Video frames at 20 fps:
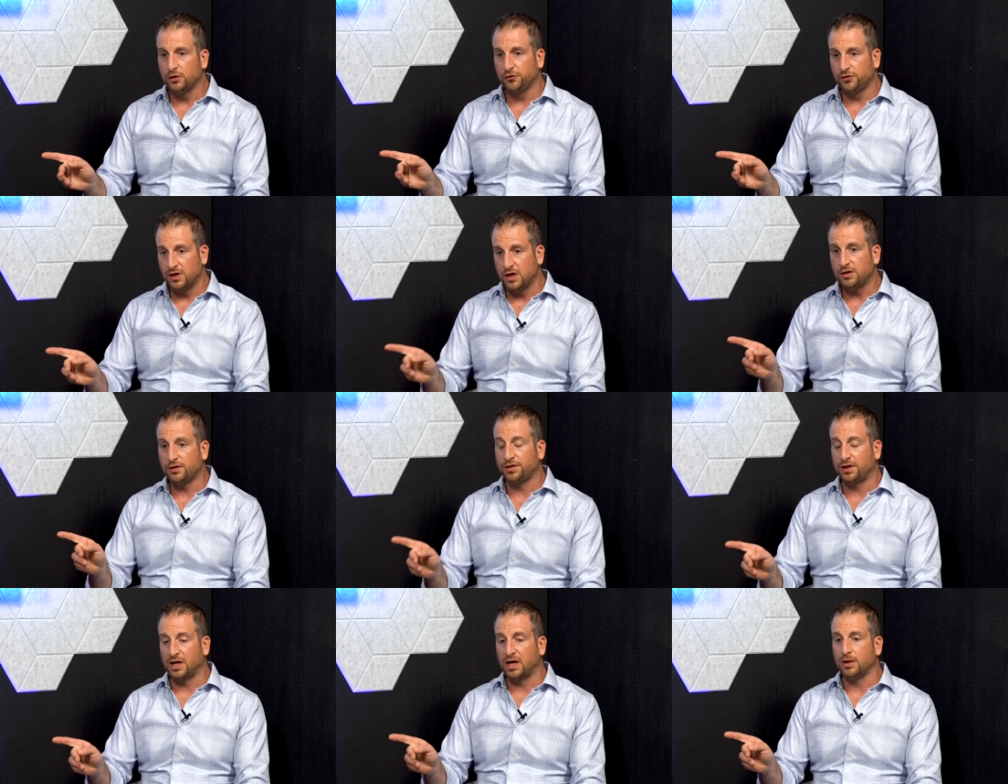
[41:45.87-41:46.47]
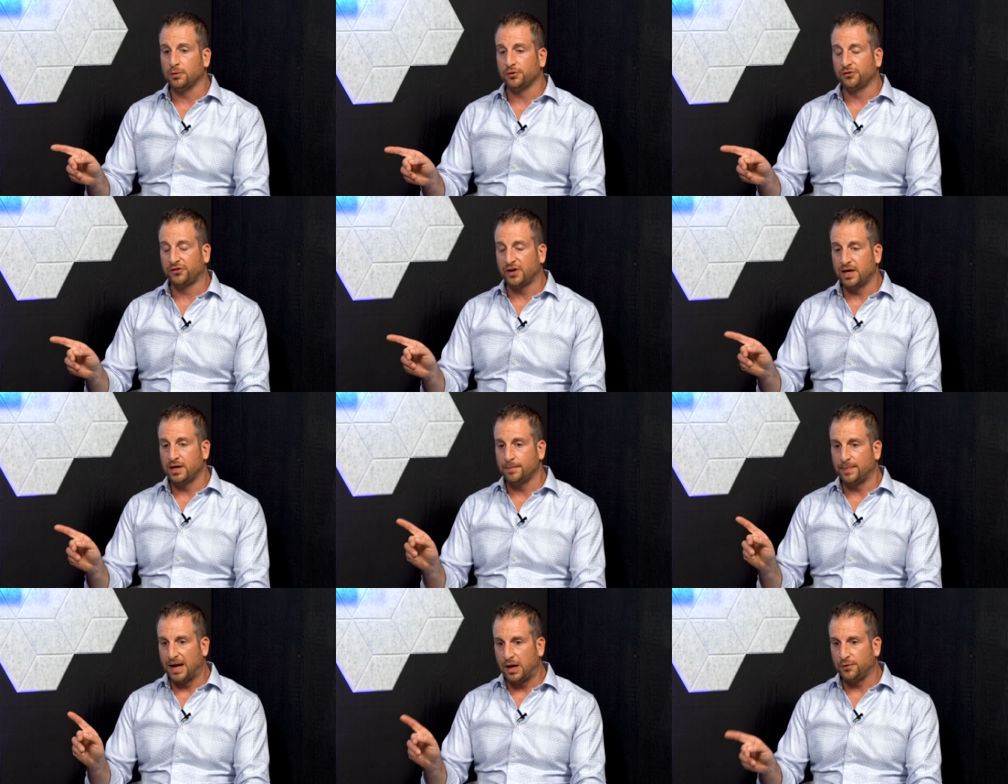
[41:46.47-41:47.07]
here's the other thing I will
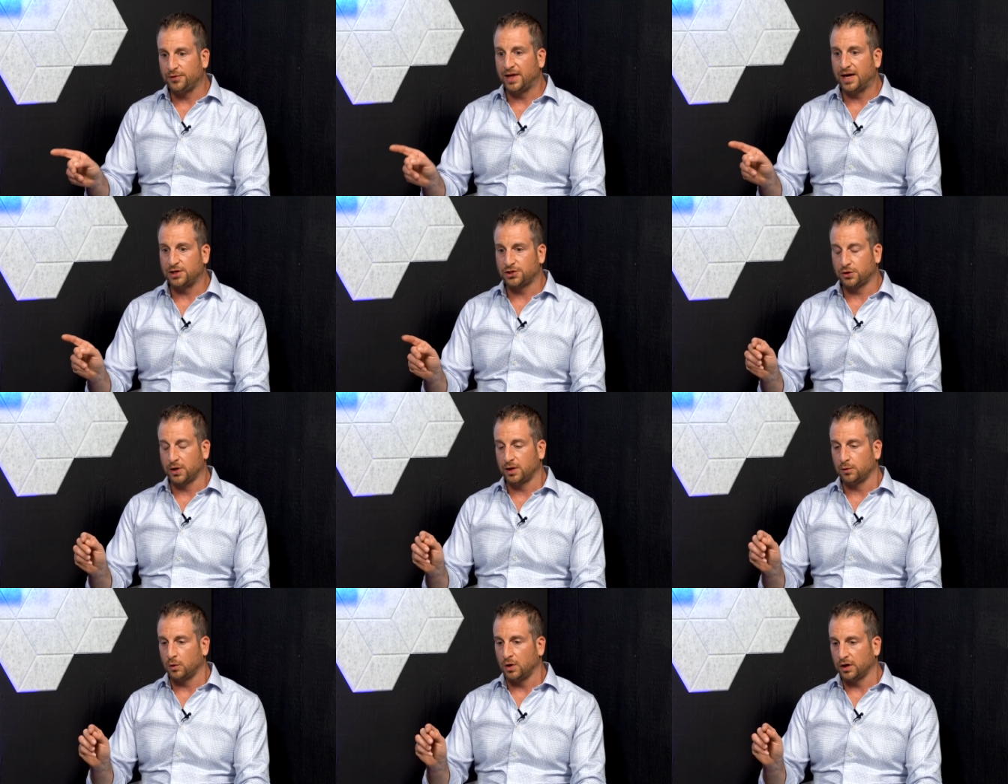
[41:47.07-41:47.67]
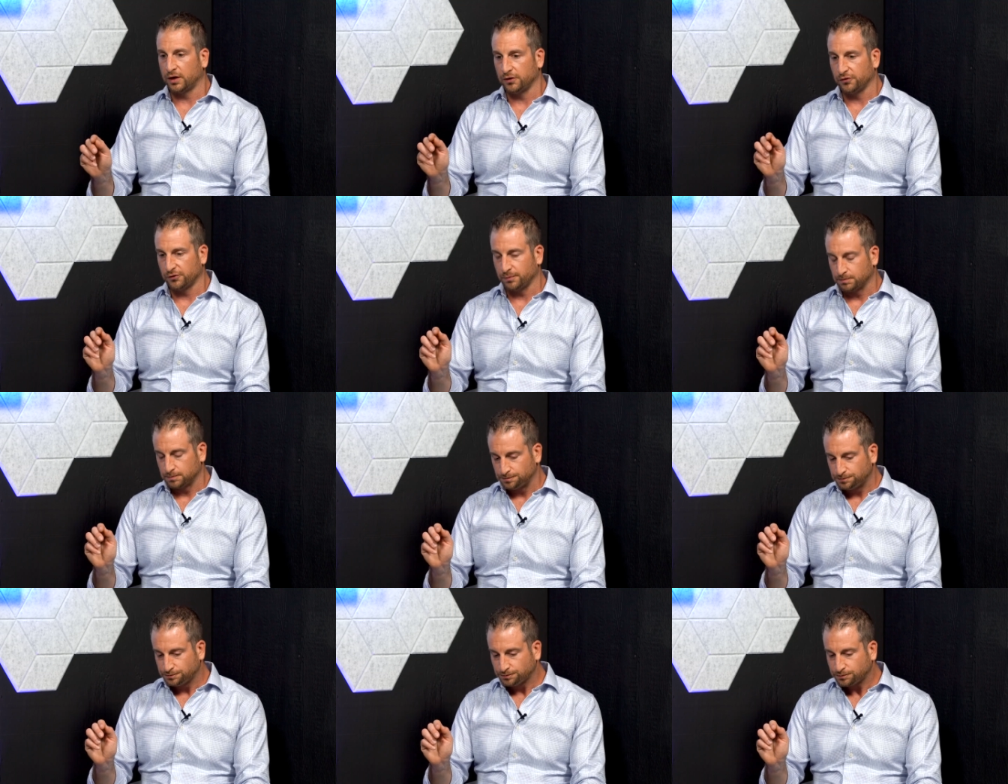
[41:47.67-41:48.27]
say about that trade walk is
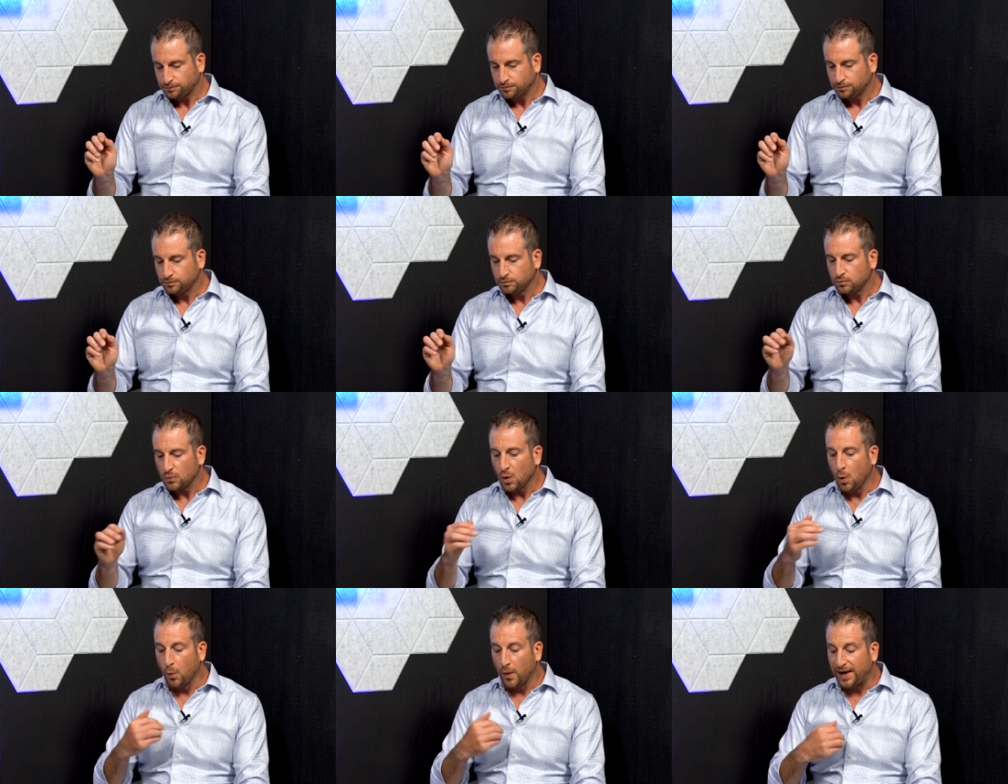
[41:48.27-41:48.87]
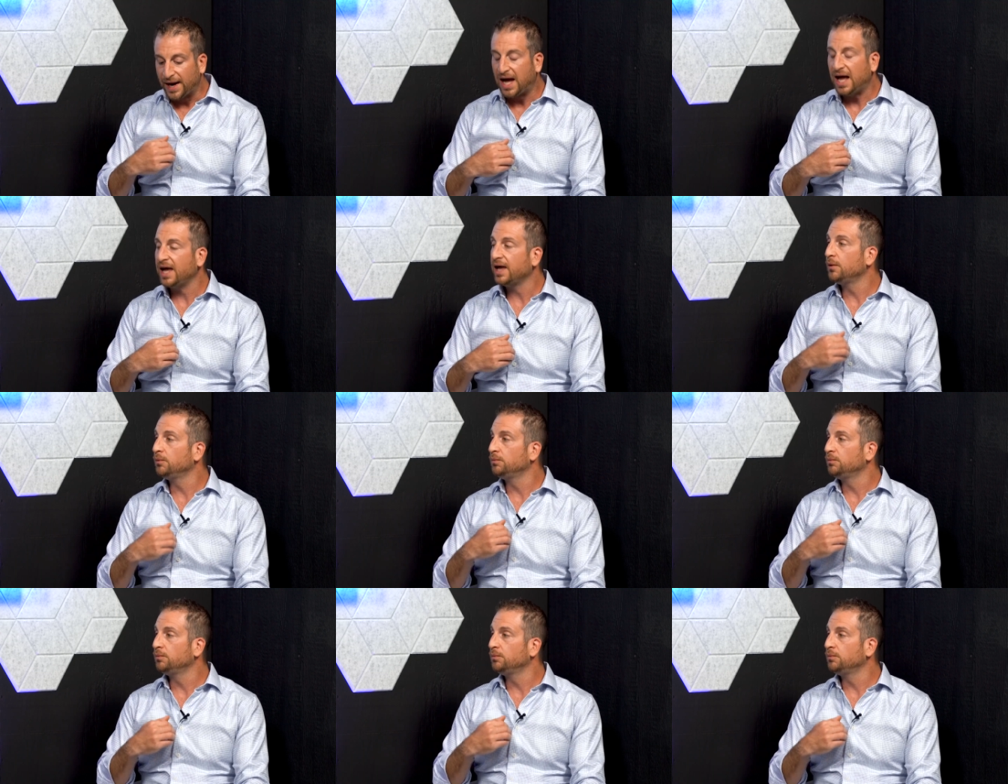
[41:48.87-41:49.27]
if